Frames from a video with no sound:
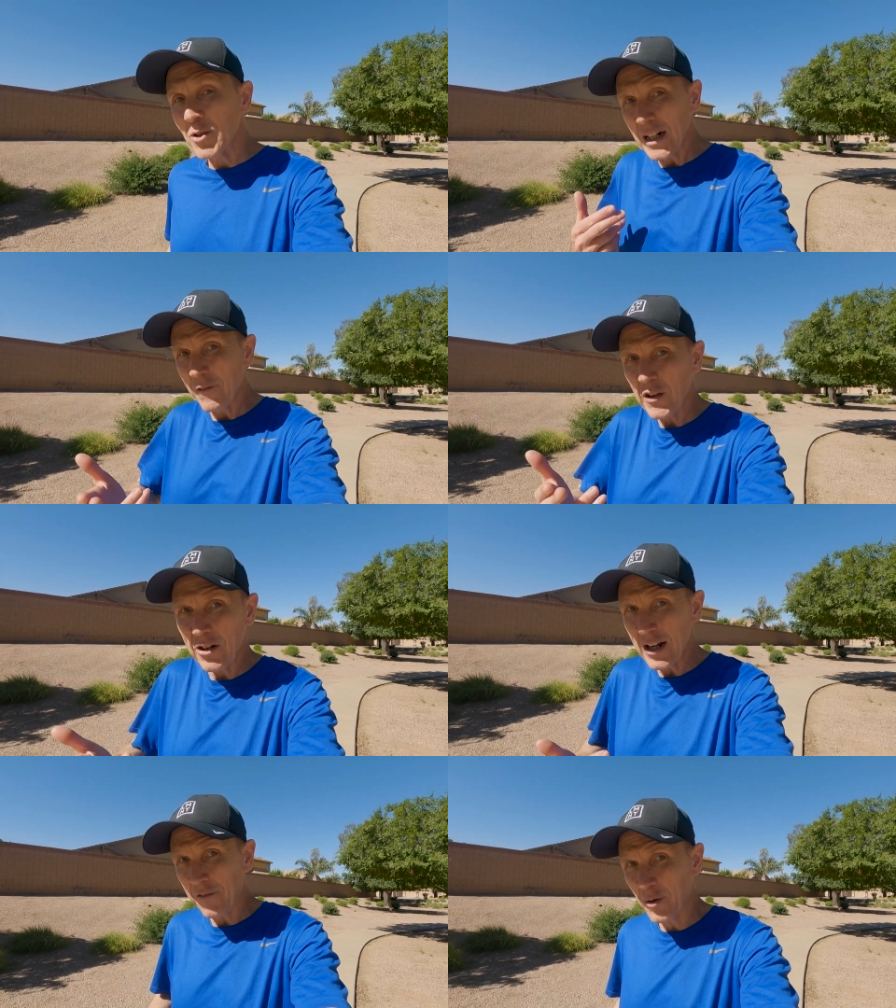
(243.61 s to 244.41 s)
I'm trying to
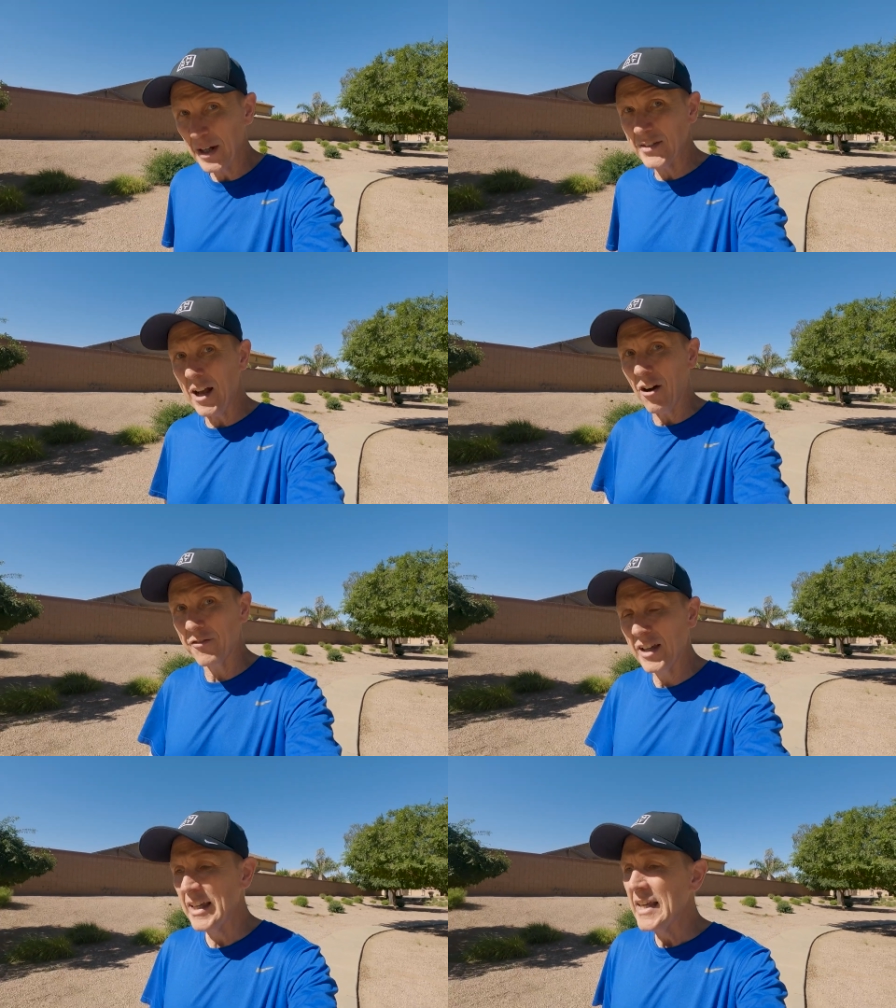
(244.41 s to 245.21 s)
figure it out for
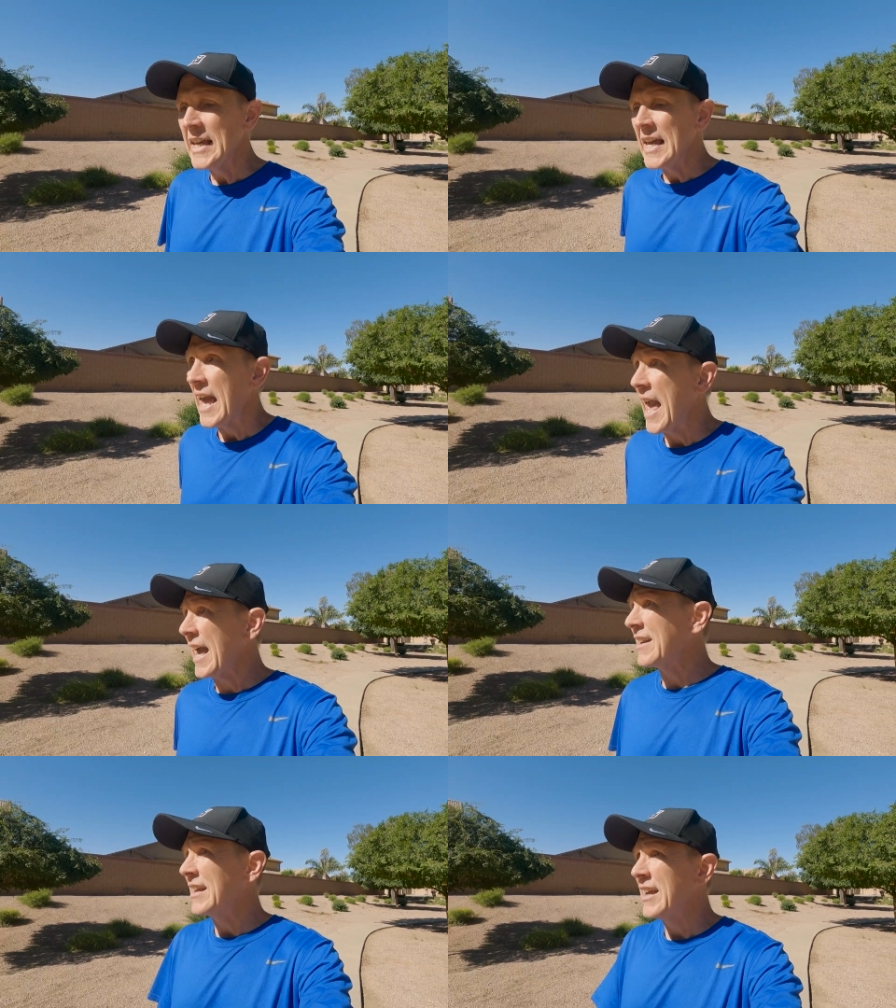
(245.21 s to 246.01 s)
myself.
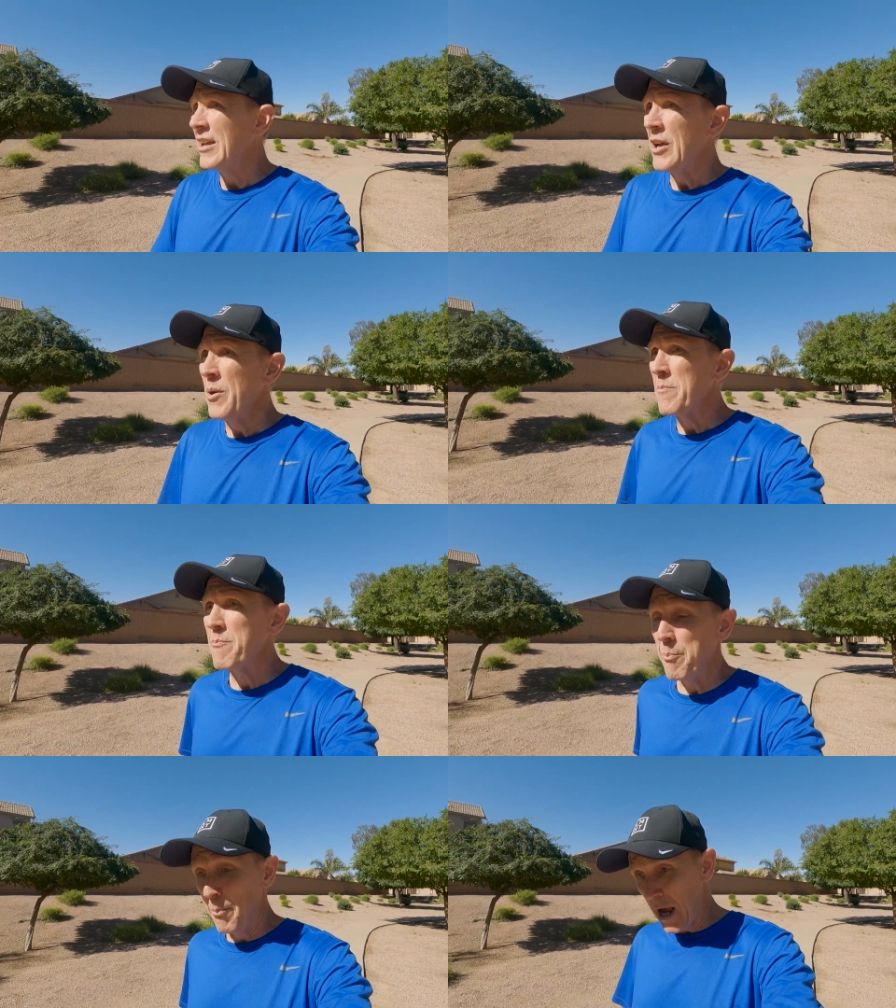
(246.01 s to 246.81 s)
And
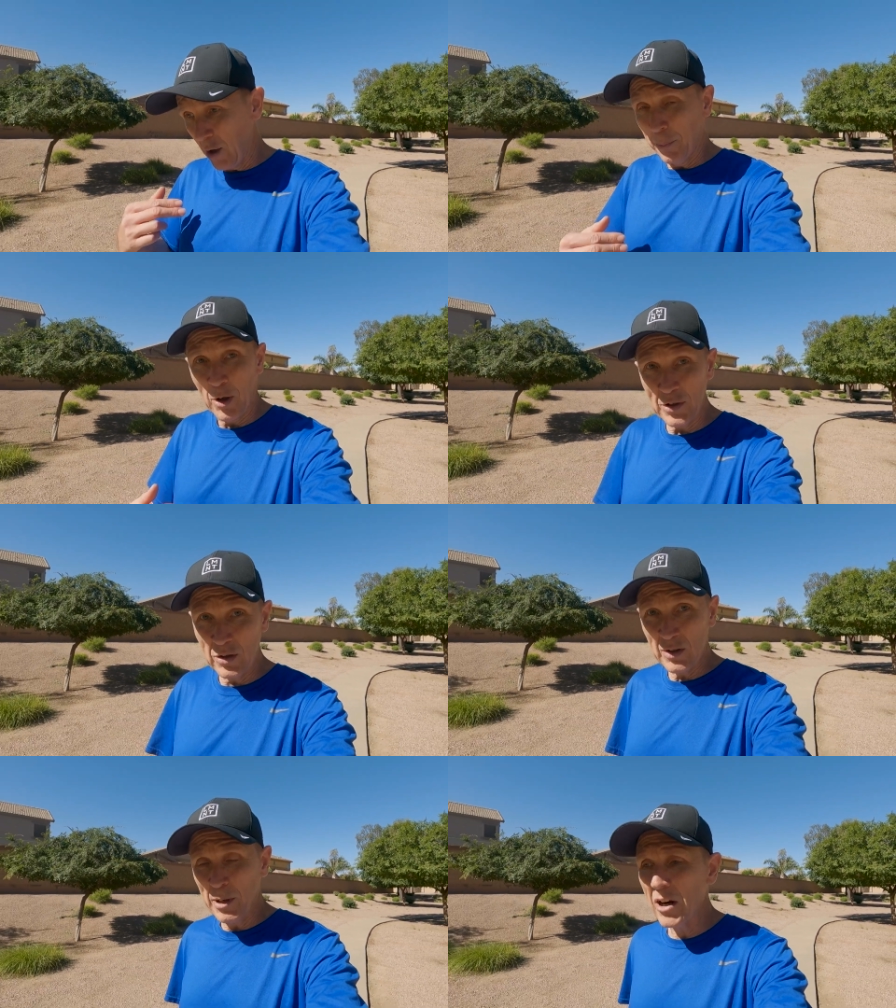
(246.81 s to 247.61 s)
my own
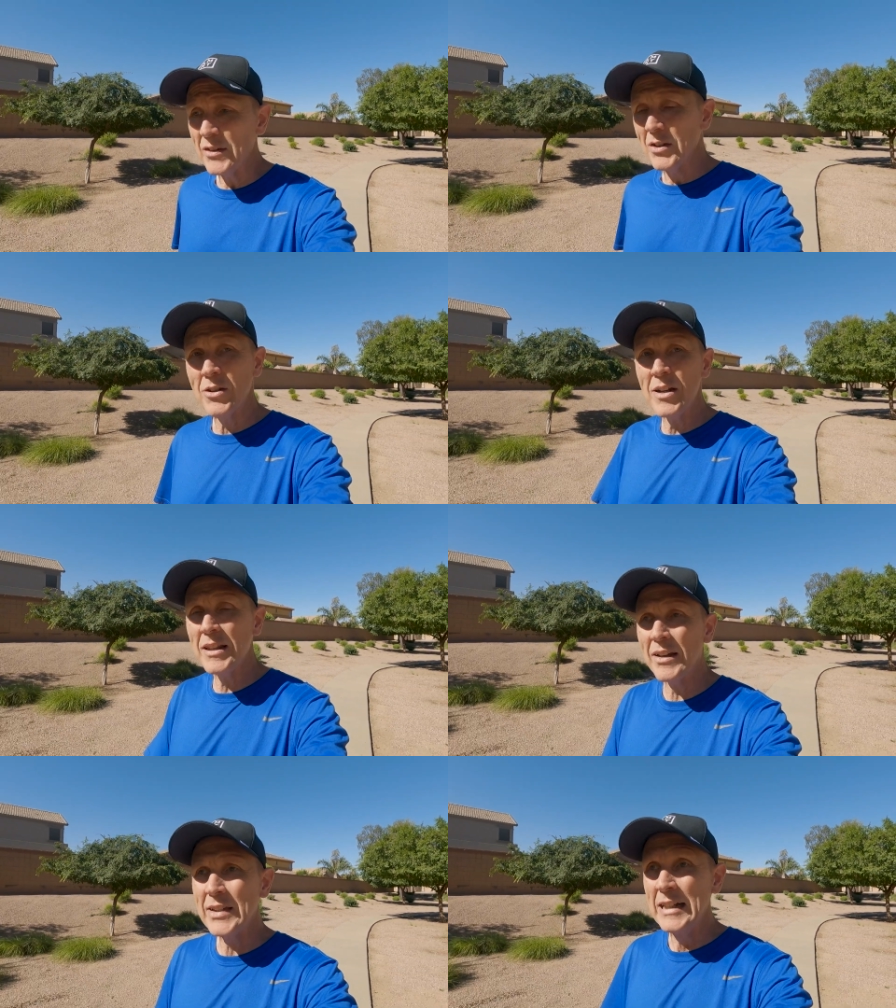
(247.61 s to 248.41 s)
personal experience in
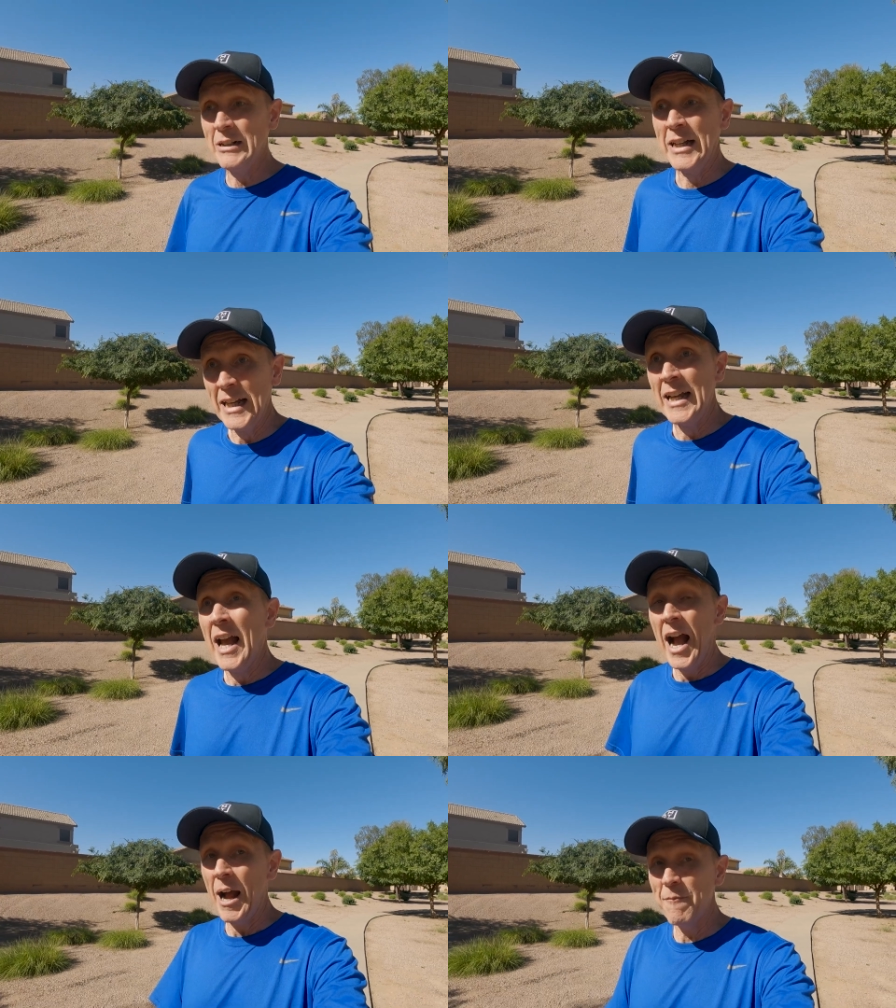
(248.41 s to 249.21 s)
doing this,
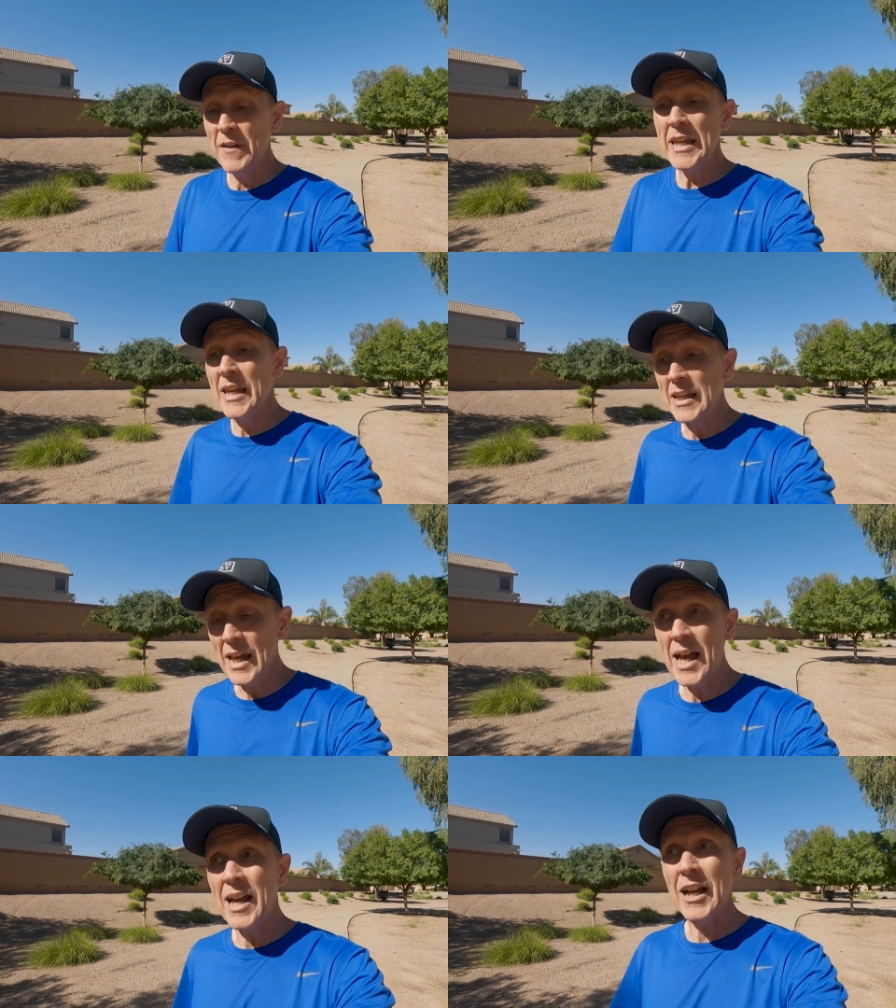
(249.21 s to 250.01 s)
I'm thinking,
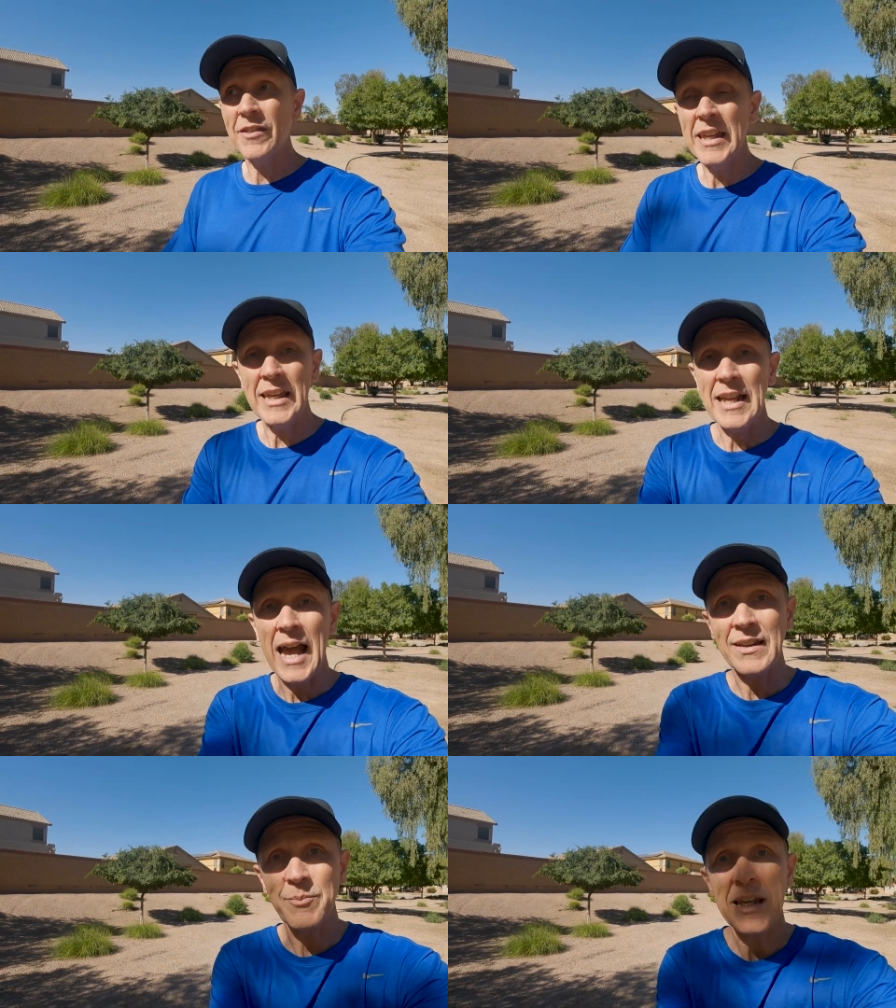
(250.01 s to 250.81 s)
yeah, I think it
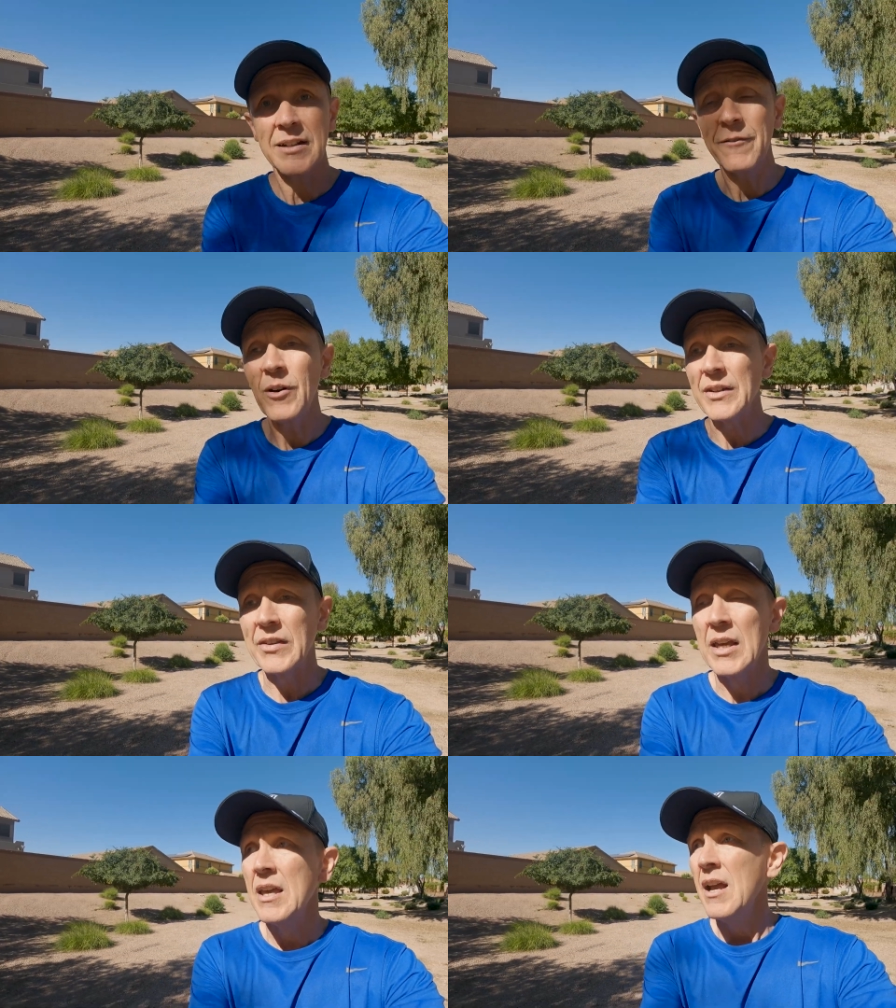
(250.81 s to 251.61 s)
has made a difference.